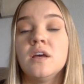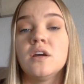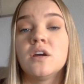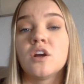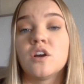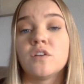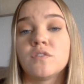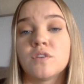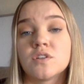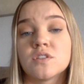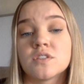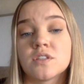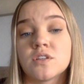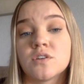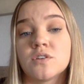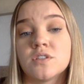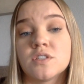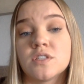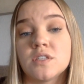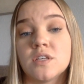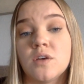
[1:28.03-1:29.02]
her first
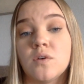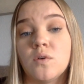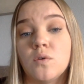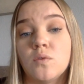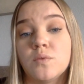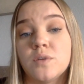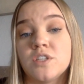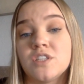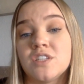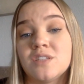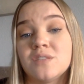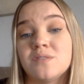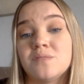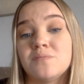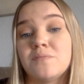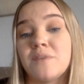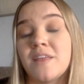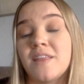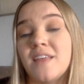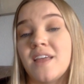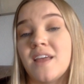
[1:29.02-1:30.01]
literacy goal, which is
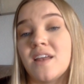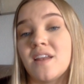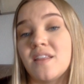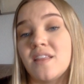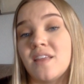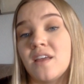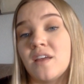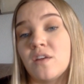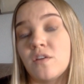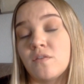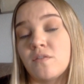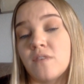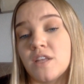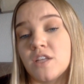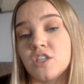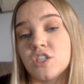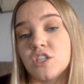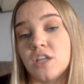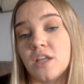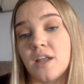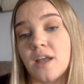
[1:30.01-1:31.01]
by the end of the
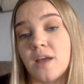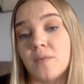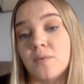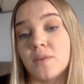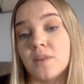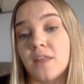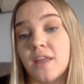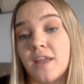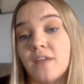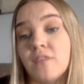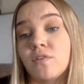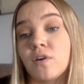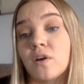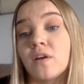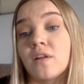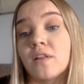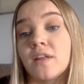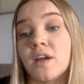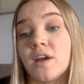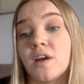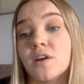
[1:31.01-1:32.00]
intervention, I would like for
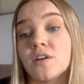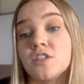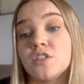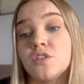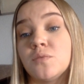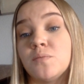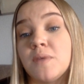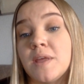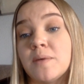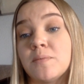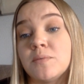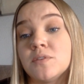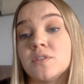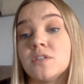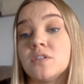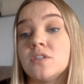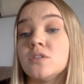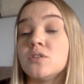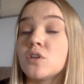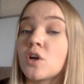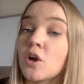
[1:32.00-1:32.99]
Claire to be able to
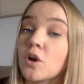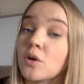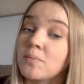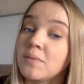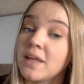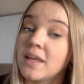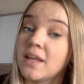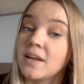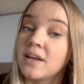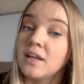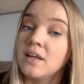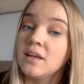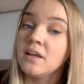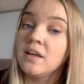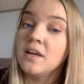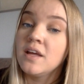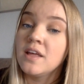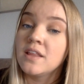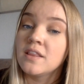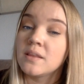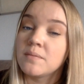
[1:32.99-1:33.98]
determine
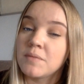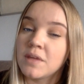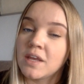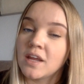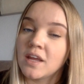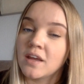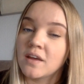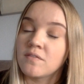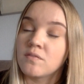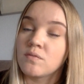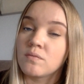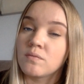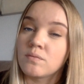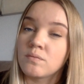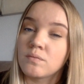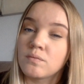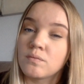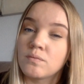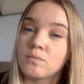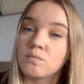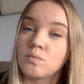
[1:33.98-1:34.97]
the meaning of
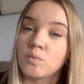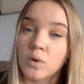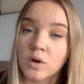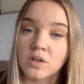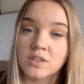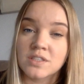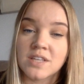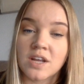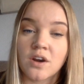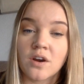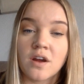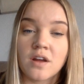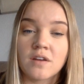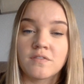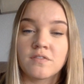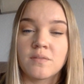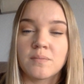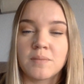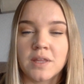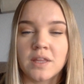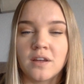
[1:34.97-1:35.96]
words that are
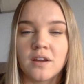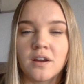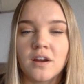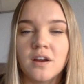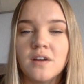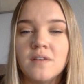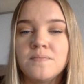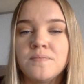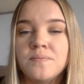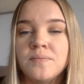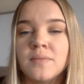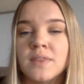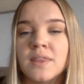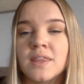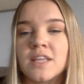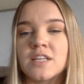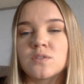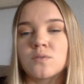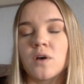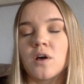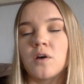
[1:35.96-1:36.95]
unfamiliar.
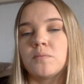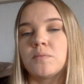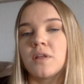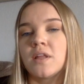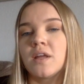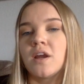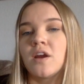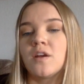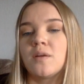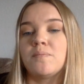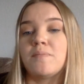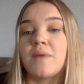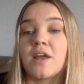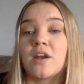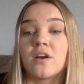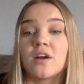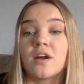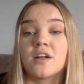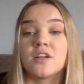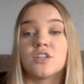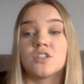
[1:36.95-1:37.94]
This will help Claire to
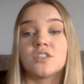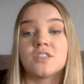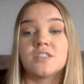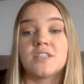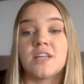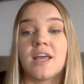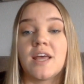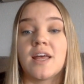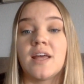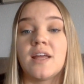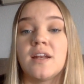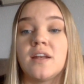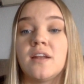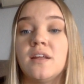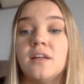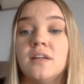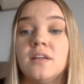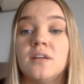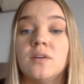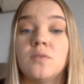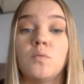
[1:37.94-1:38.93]
better understand
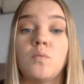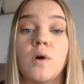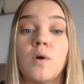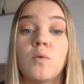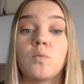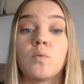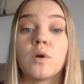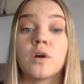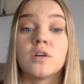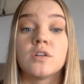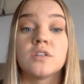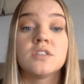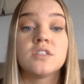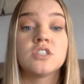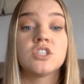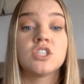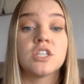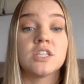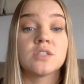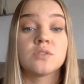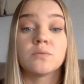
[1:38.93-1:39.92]
what words
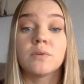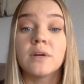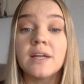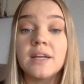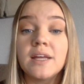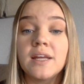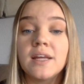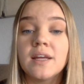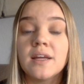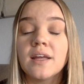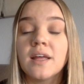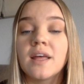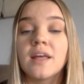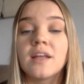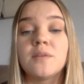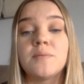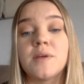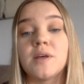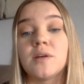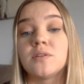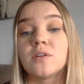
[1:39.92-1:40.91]
she is reading and
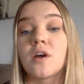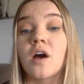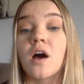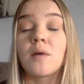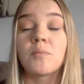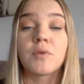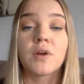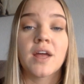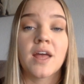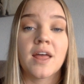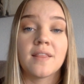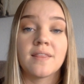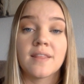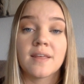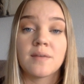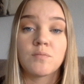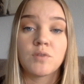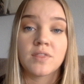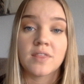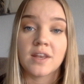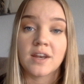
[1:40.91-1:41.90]
to be able to comprehend
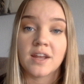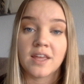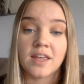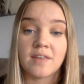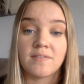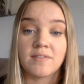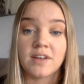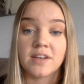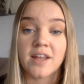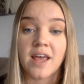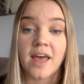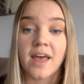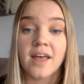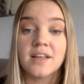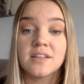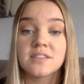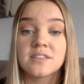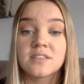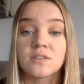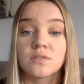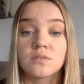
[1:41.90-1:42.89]
them within a given
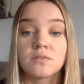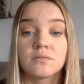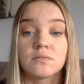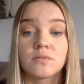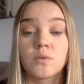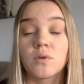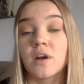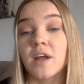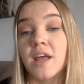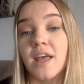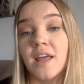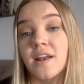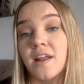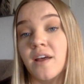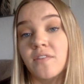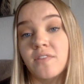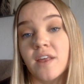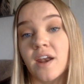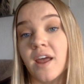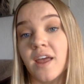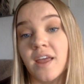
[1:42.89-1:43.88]
text or
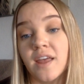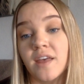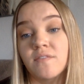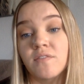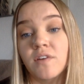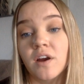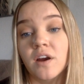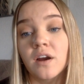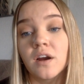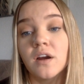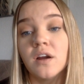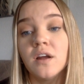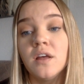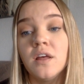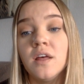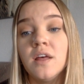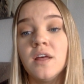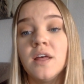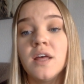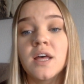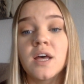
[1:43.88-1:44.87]
handout that I give her.
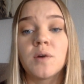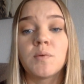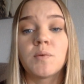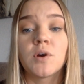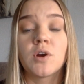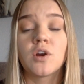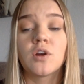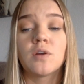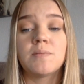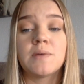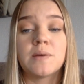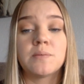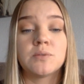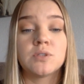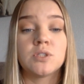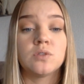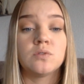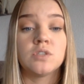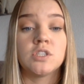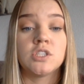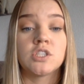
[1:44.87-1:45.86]
I want her to be able
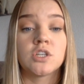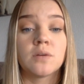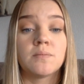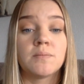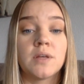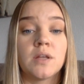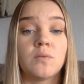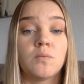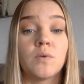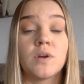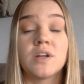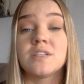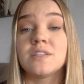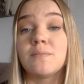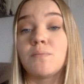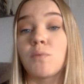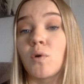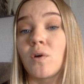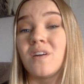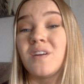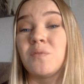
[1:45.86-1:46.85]
to determine what is
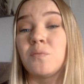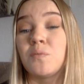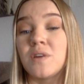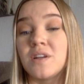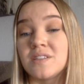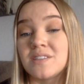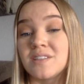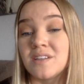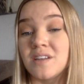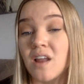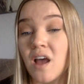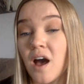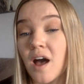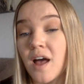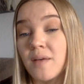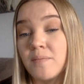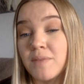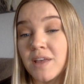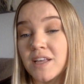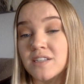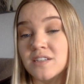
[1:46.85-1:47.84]
important and what is
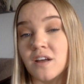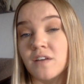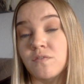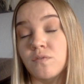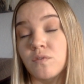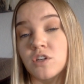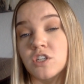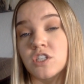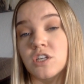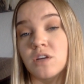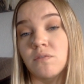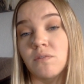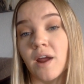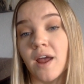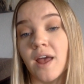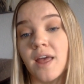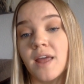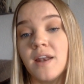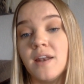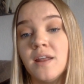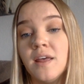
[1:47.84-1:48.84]
not based off what she
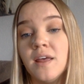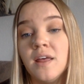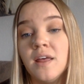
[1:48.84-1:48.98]
read,